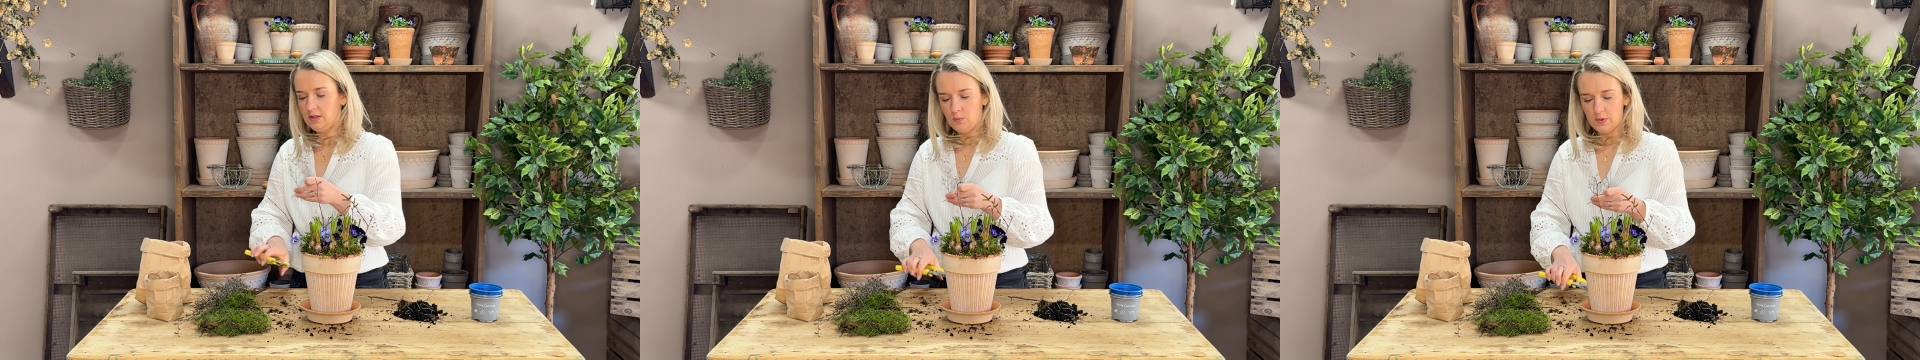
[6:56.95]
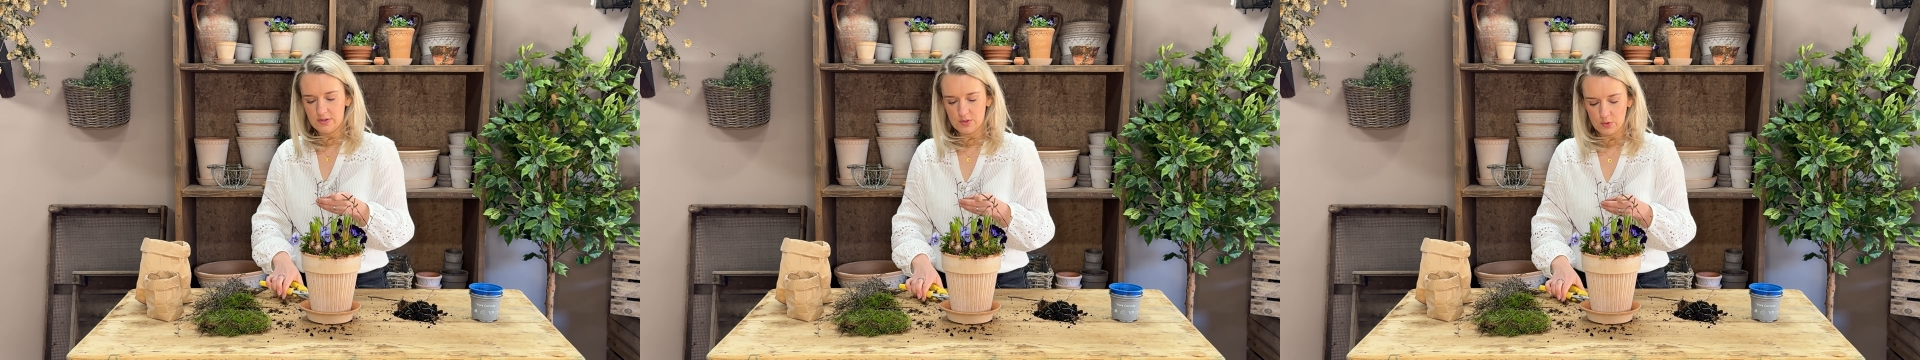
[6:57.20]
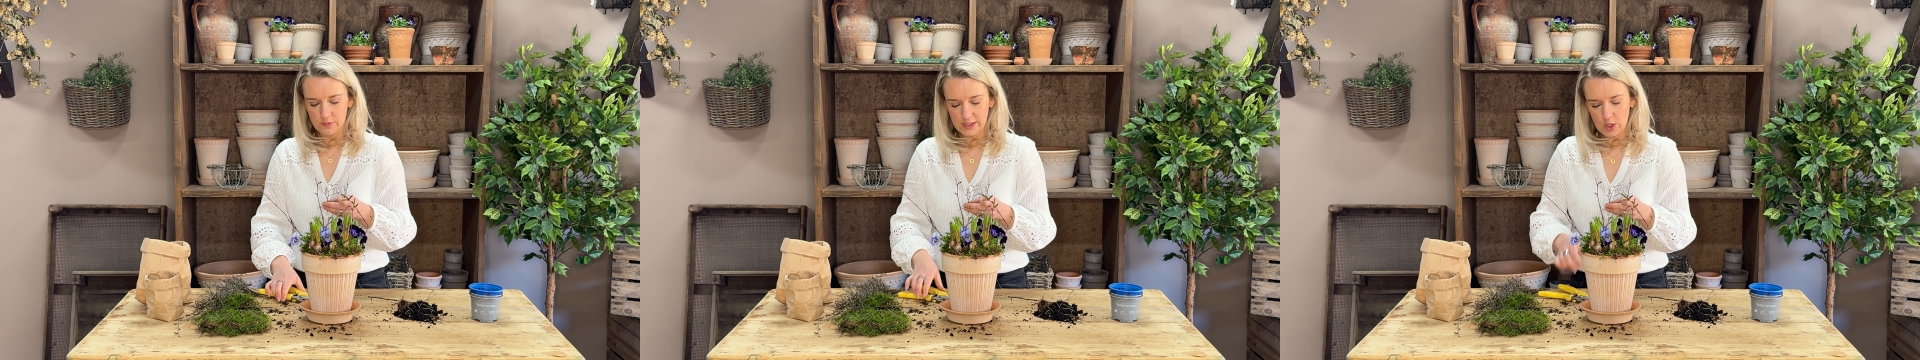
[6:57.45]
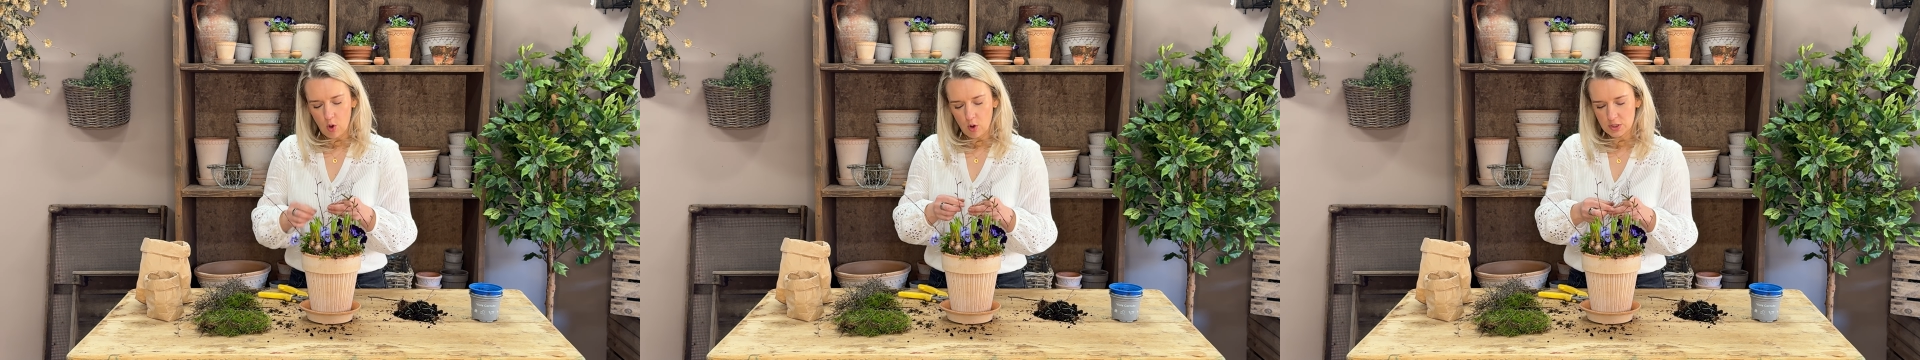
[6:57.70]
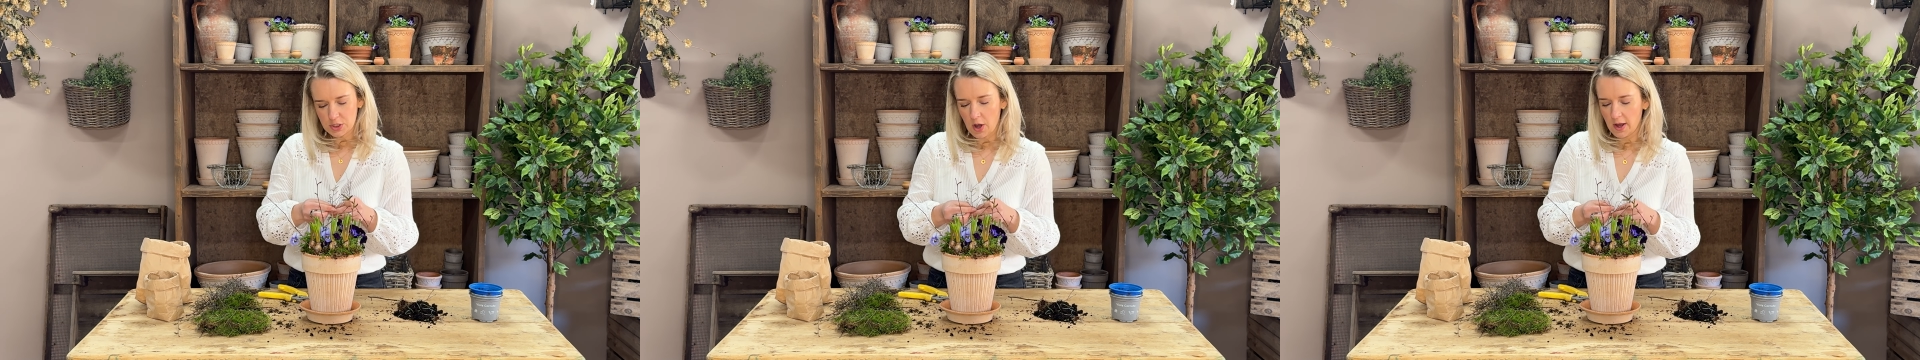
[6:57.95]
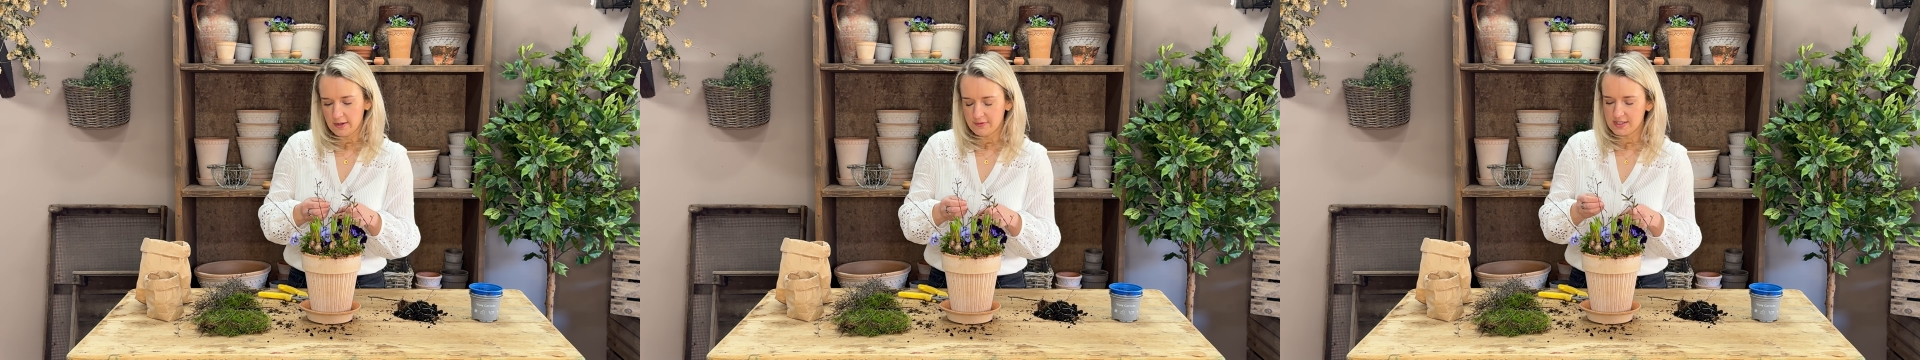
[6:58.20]
with sort of the odd
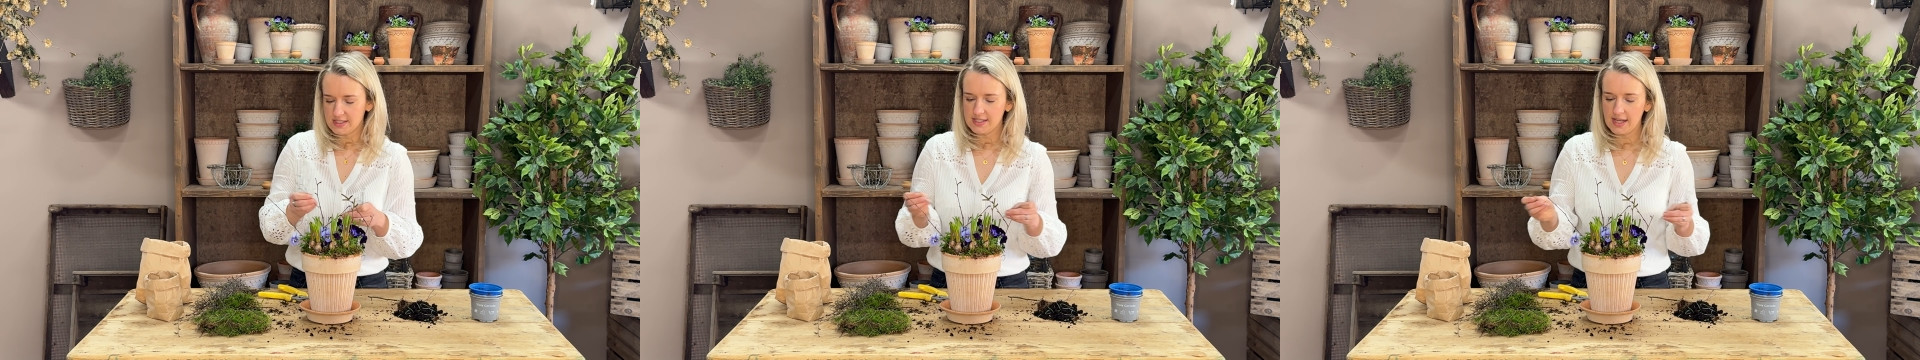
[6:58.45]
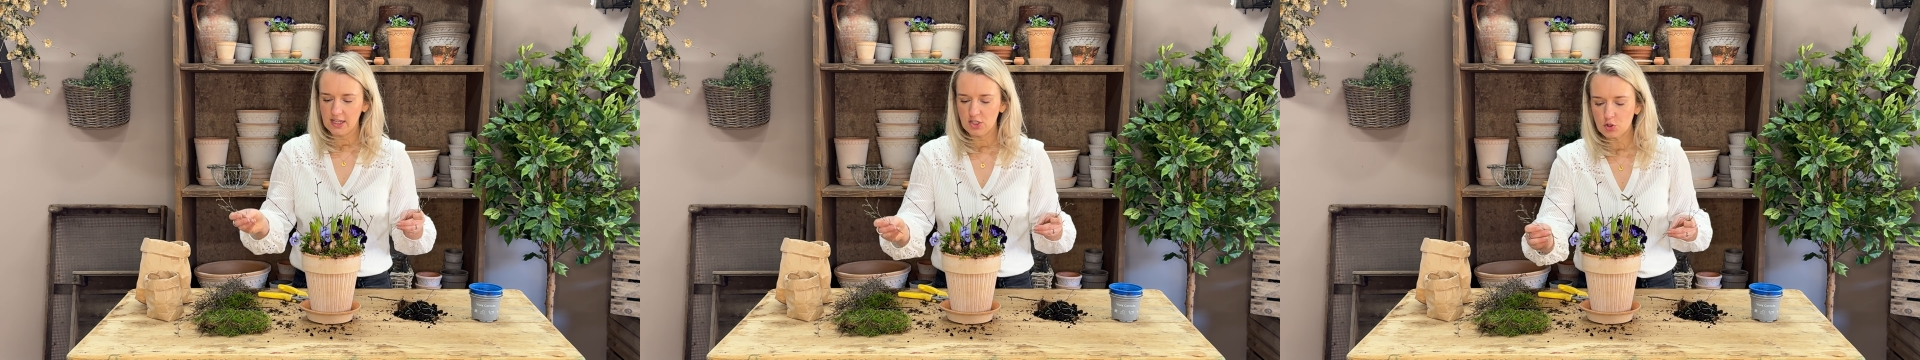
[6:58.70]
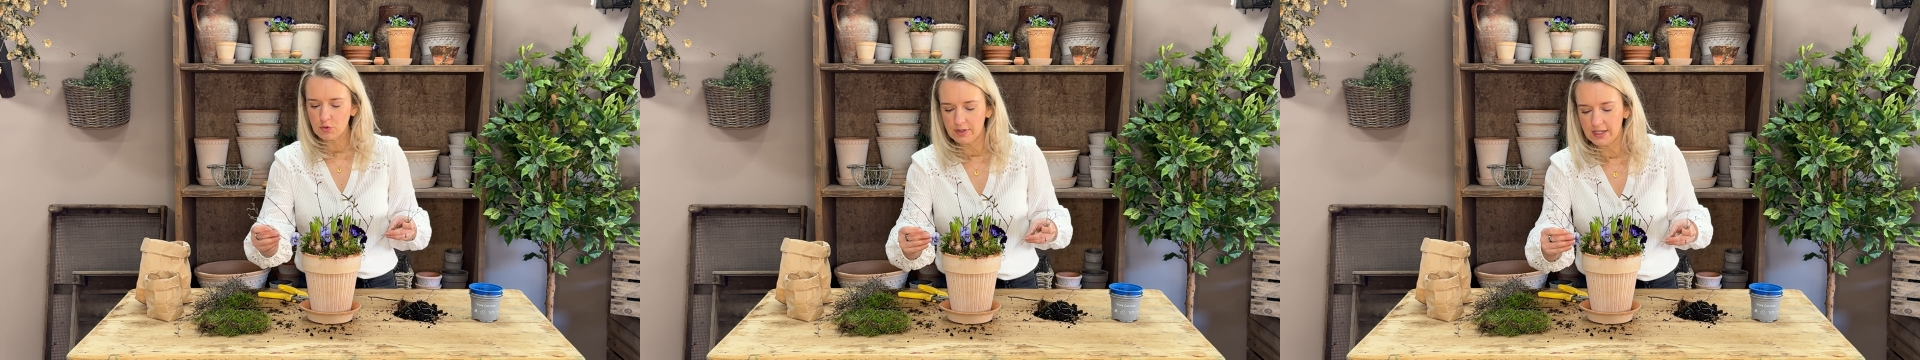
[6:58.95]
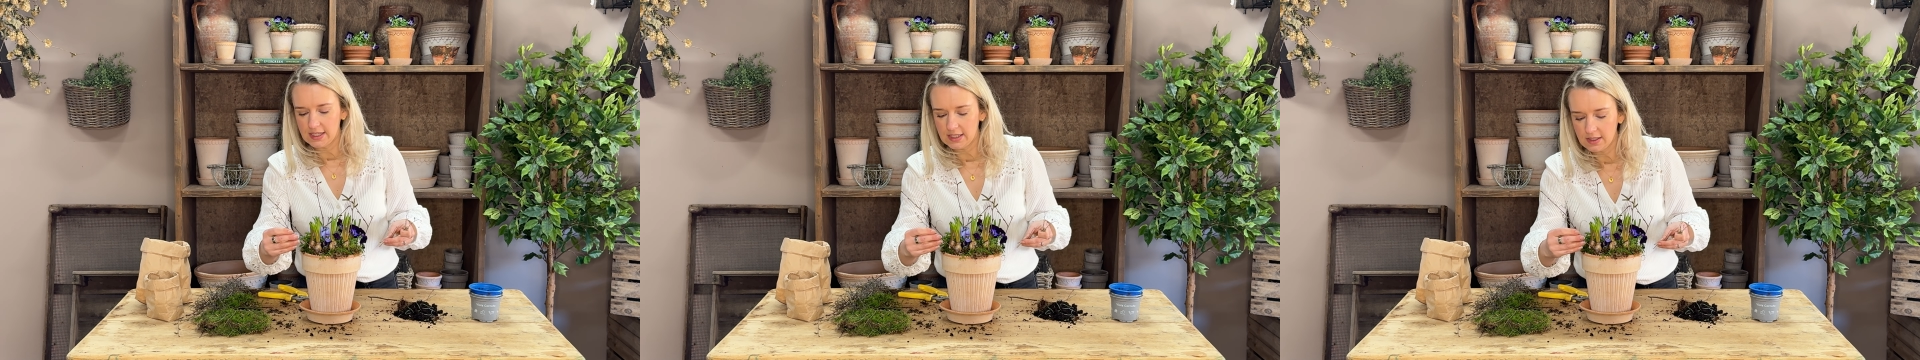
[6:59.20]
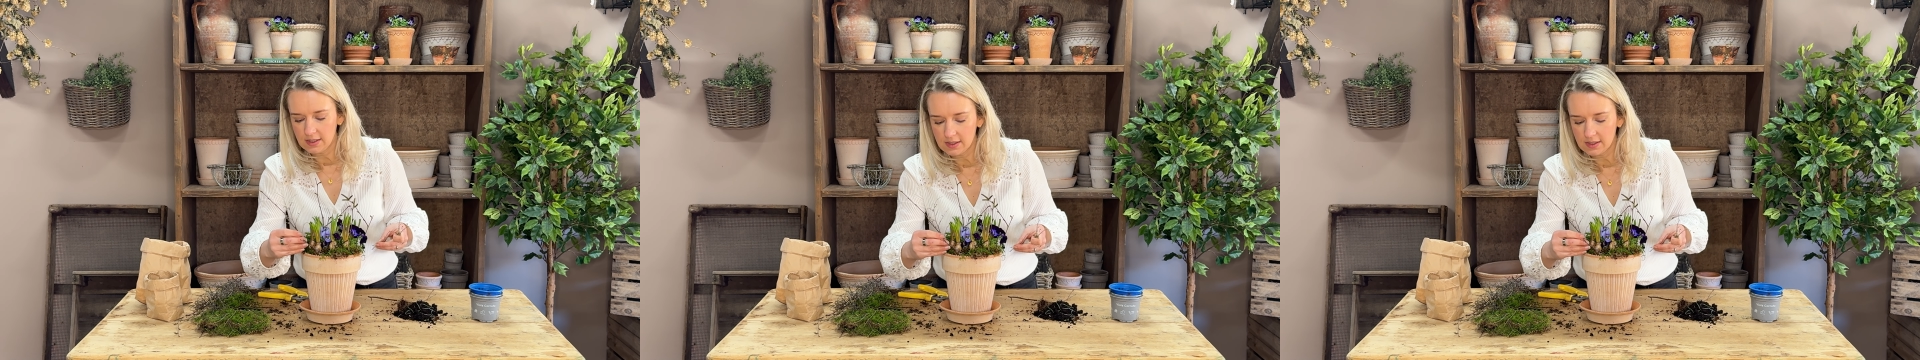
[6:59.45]
kind of sage green